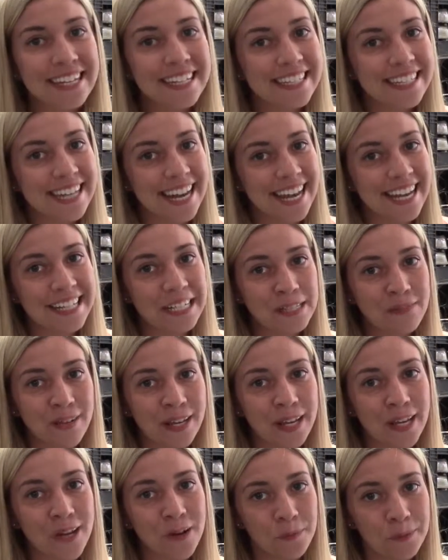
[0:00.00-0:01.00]
Today's
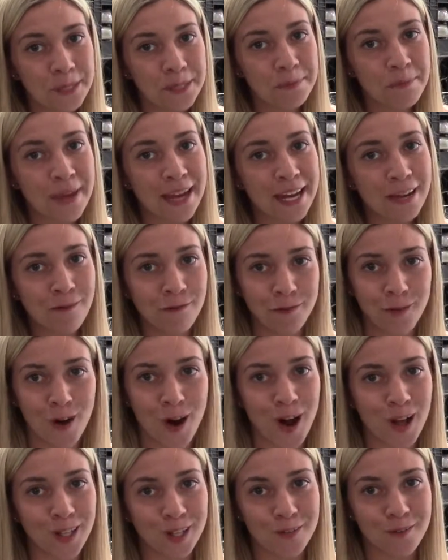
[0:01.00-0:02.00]
video was made for
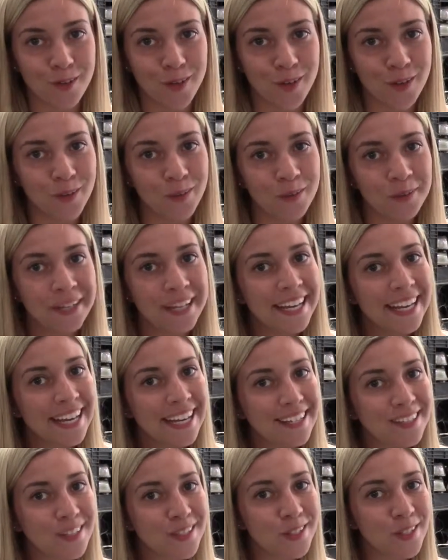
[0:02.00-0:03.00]
all of you
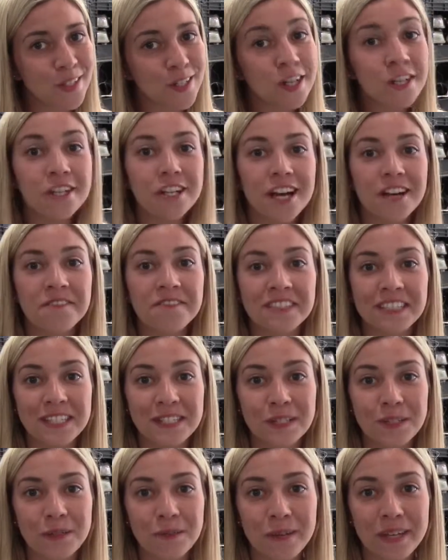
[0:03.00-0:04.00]
in search of
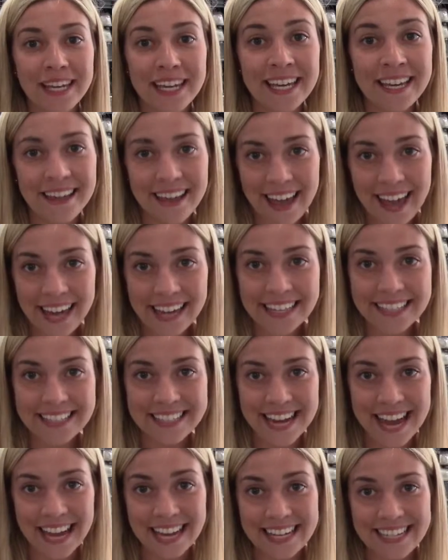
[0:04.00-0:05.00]
Suzuki X
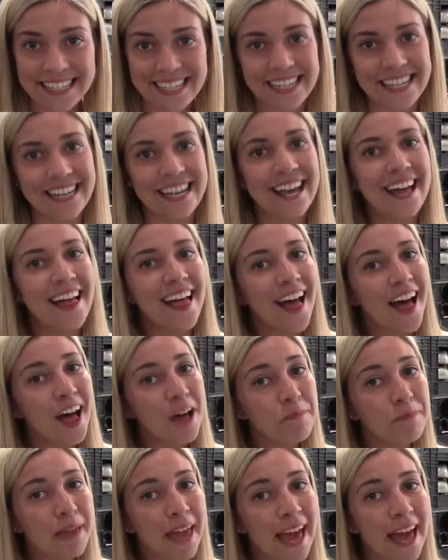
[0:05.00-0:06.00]
ninety
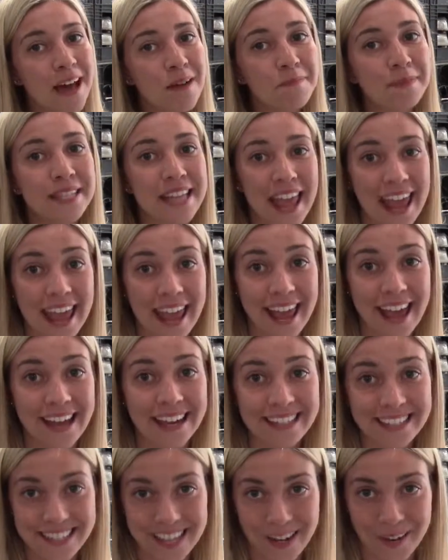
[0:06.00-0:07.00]
hubcaps
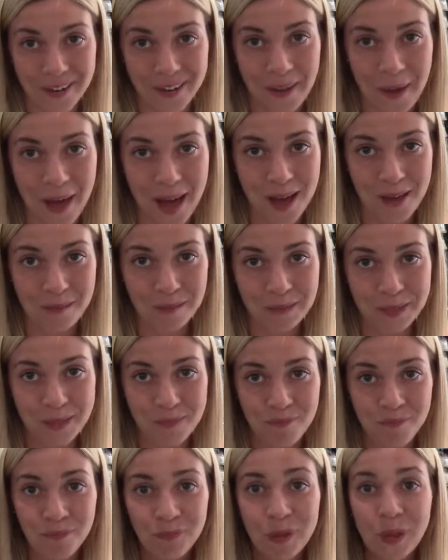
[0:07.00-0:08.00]
and center caps.
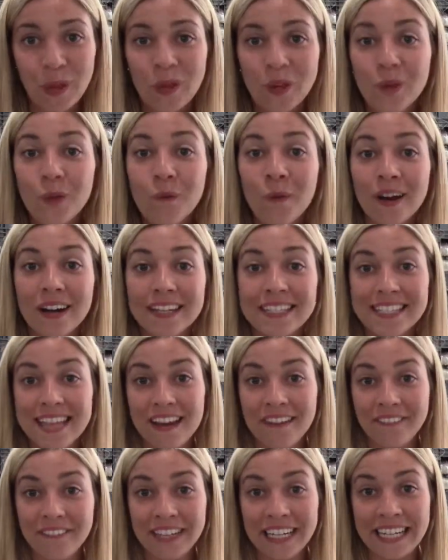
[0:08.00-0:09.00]
You are
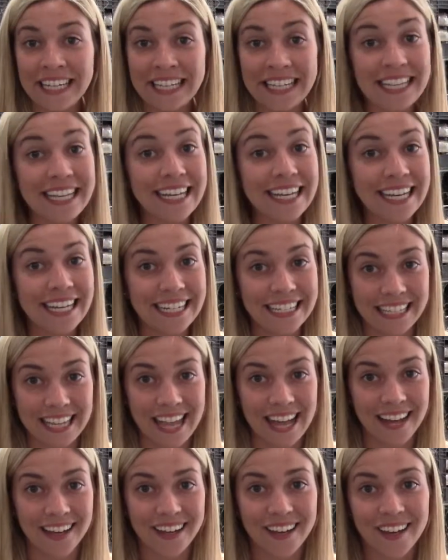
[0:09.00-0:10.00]
definitely in
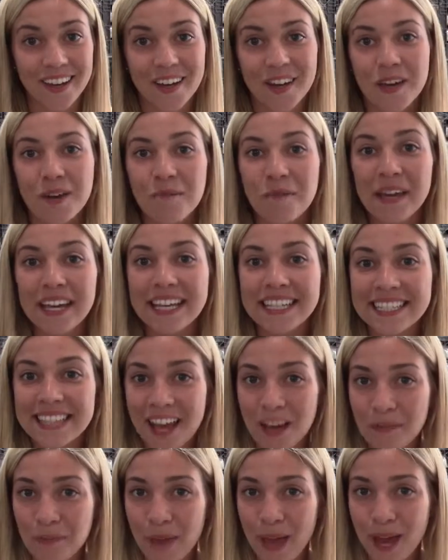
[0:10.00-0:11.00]
luck because
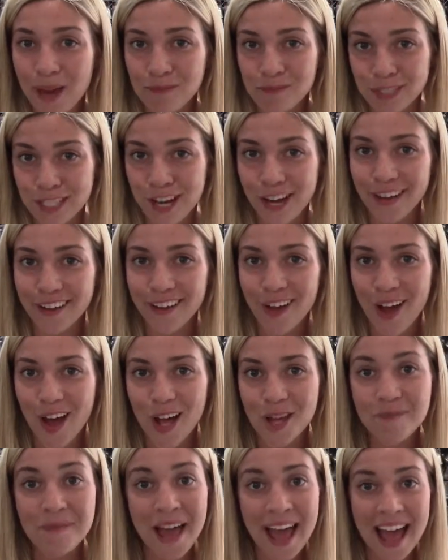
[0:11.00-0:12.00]
Hubcaps dot
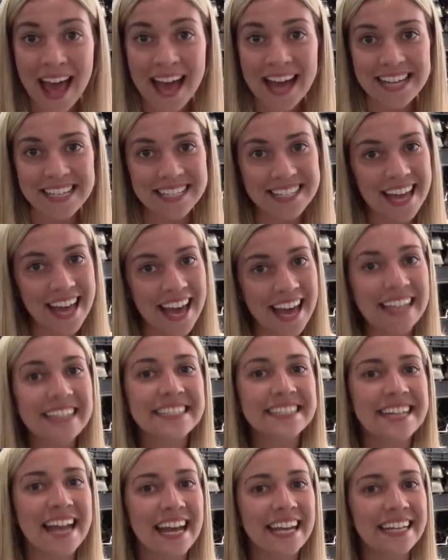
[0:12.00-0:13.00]
com has the
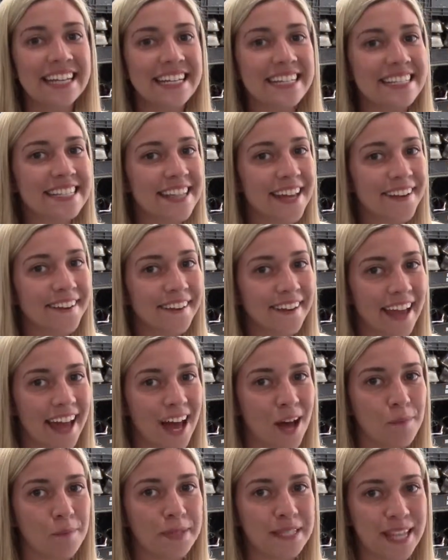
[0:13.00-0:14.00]
X ninety center
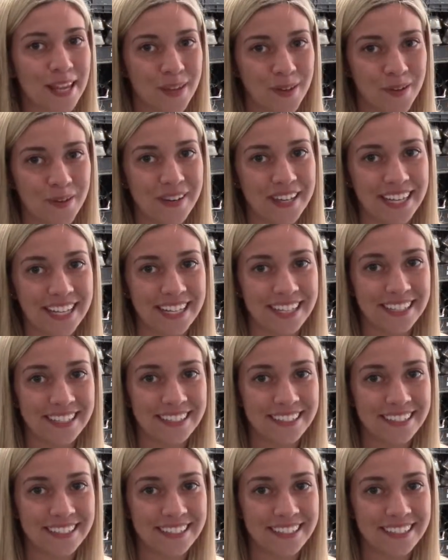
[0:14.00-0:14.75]
caps that you need.